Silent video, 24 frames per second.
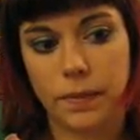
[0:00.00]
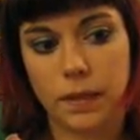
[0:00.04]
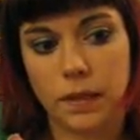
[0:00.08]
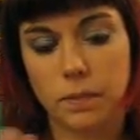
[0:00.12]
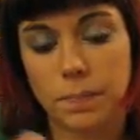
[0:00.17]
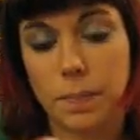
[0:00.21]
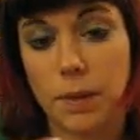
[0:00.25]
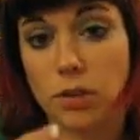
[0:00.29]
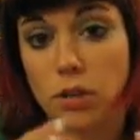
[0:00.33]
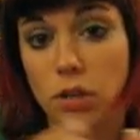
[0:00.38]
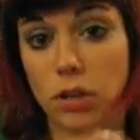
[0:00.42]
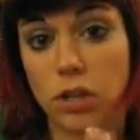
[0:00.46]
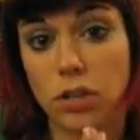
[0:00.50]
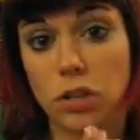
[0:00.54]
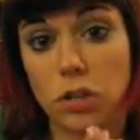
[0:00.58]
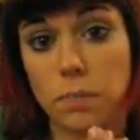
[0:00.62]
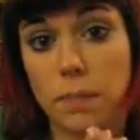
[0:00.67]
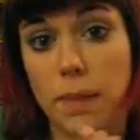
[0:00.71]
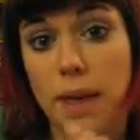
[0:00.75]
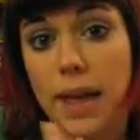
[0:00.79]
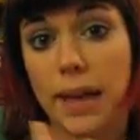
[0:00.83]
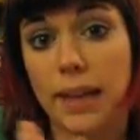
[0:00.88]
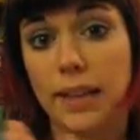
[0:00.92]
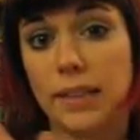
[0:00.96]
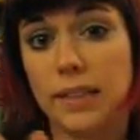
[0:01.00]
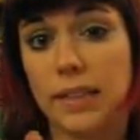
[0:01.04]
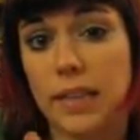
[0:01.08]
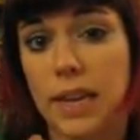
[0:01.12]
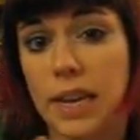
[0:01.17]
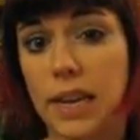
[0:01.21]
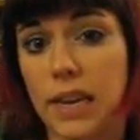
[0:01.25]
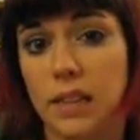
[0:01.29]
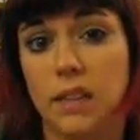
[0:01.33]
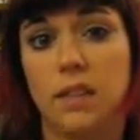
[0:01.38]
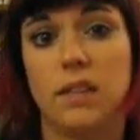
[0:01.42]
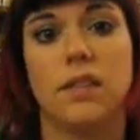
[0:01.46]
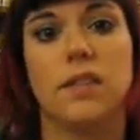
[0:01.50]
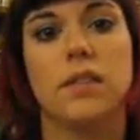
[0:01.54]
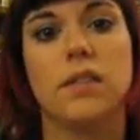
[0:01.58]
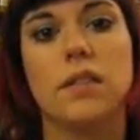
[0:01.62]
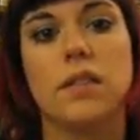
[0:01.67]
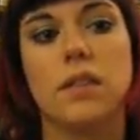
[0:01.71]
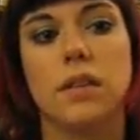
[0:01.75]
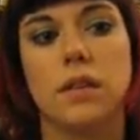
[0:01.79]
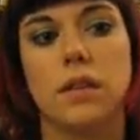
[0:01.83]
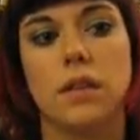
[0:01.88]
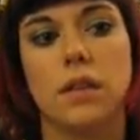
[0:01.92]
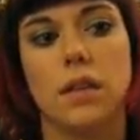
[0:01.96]
special edition magazines,
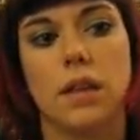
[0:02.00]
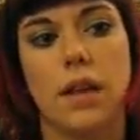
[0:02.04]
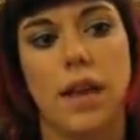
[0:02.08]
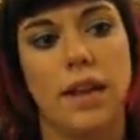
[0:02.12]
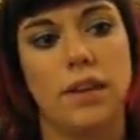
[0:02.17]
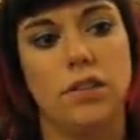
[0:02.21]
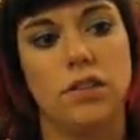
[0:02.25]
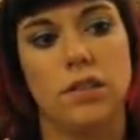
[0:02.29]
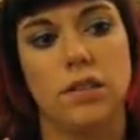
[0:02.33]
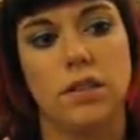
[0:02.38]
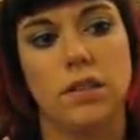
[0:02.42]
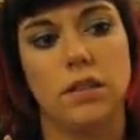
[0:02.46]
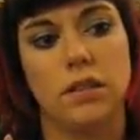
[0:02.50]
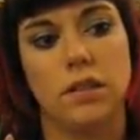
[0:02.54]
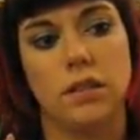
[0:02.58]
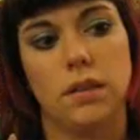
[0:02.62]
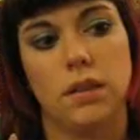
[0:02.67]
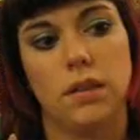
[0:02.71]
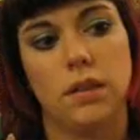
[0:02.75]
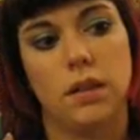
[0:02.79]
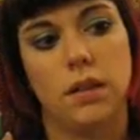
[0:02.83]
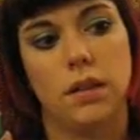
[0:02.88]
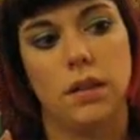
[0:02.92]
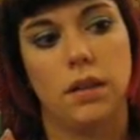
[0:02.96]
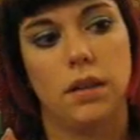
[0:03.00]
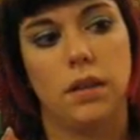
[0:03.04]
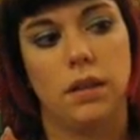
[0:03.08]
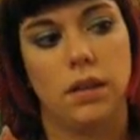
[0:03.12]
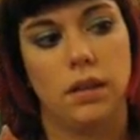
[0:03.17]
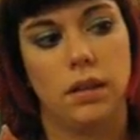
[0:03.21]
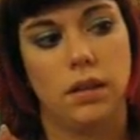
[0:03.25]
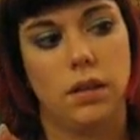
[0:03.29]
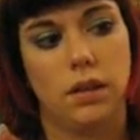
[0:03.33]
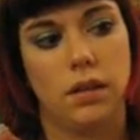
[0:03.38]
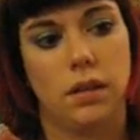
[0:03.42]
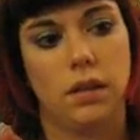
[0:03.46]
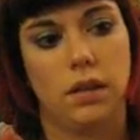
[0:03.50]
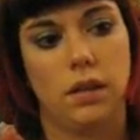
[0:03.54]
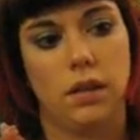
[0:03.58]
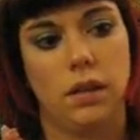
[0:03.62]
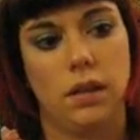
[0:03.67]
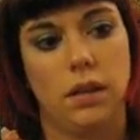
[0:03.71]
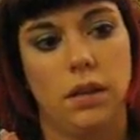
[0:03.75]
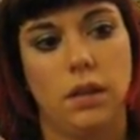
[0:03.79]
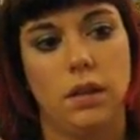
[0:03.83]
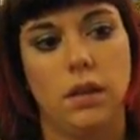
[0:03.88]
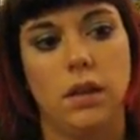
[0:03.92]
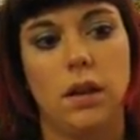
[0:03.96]
and just,
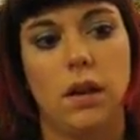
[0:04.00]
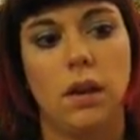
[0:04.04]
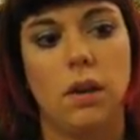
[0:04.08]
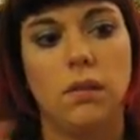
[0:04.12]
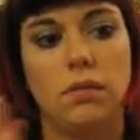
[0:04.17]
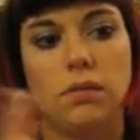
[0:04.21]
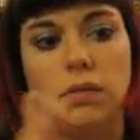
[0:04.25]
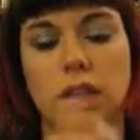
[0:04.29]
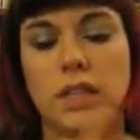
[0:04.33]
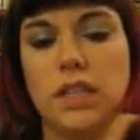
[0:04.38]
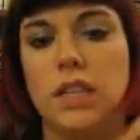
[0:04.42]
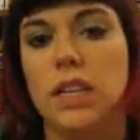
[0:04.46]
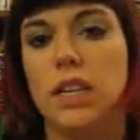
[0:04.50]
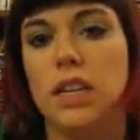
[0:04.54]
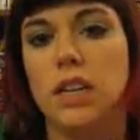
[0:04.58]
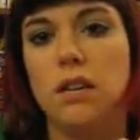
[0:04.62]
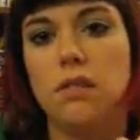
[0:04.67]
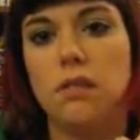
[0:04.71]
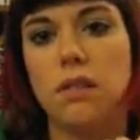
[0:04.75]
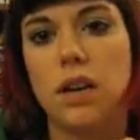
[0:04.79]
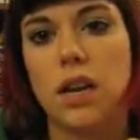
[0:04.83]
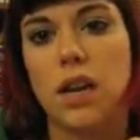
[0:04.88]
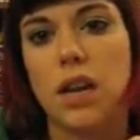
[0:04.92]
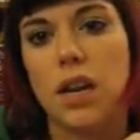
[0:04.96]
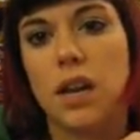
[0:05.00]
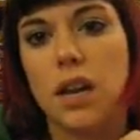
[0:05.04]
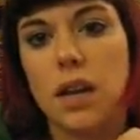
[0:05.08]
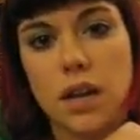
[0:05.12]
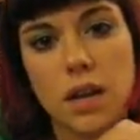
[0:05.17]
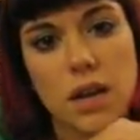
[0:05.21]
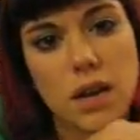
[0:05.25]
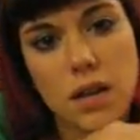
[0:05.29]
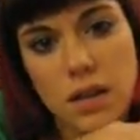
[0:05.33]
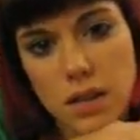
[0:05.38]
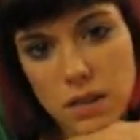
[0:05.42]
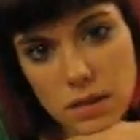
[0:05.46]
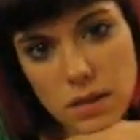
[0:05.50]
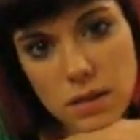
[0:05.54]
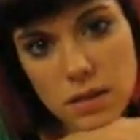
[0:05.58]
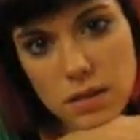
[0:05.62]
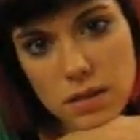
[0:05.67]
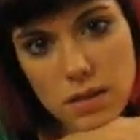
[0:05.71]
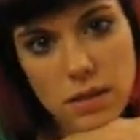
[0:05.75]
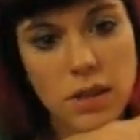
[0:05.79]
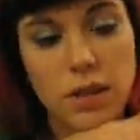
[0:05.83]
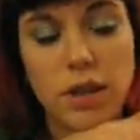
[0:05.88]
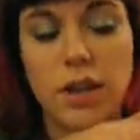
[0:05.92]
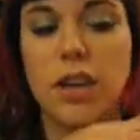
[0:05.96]
the
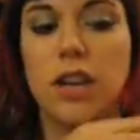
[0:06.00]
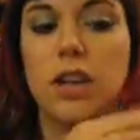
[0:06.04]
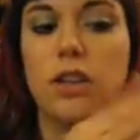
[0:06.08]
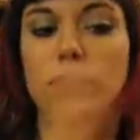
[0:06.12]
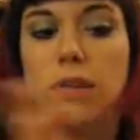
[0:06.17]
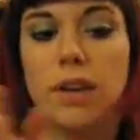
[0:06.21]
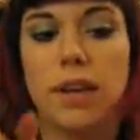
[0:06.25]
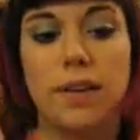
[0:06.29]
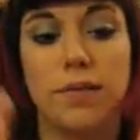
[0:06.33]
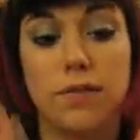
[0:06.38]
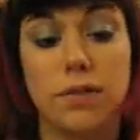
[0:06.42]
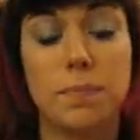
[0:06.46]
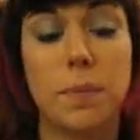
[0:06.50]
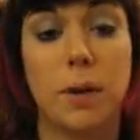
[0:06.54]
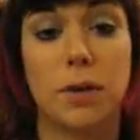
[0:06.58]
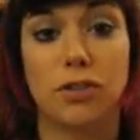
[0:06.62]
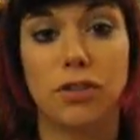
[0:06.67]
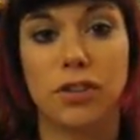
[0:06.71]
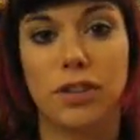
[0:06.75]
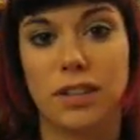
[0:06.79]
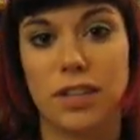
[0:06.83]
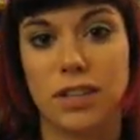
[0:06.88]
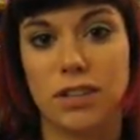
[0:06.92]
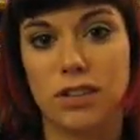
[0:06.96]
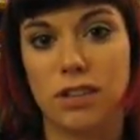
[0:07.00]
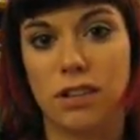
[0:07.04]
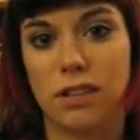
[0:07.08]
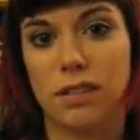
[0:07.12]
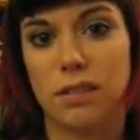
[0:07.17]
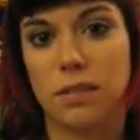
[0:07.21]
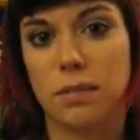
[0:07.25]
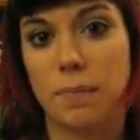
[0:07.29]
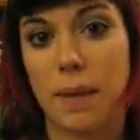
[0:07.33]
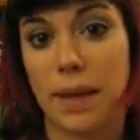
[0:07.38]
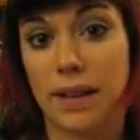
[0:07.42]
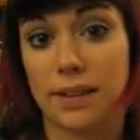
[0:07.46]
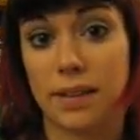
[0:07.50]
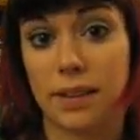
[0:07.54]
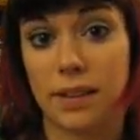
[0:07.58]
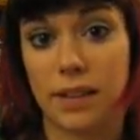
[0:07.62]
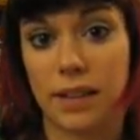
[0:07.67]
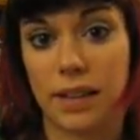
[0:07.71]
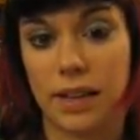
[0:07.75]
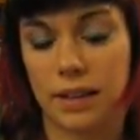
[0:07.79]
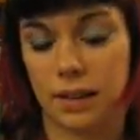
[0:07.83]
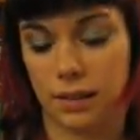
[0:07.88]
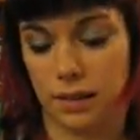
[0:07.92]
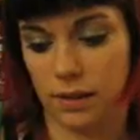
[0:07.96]
nitty-gritty of special editions,
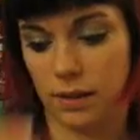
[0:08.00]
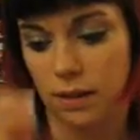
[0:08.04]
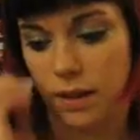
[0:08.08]
basically.